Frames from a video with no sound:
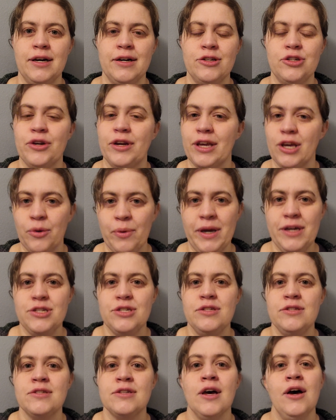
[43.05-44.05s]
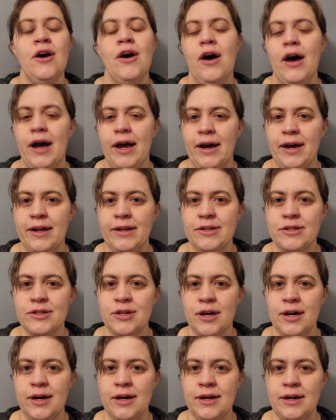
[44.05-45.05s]
trig equations, and
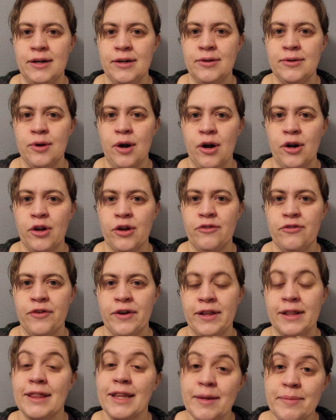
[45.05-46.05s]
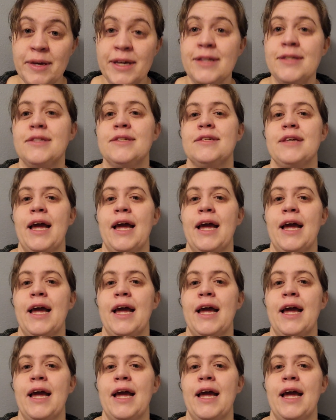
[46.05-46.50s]
our good friend limits,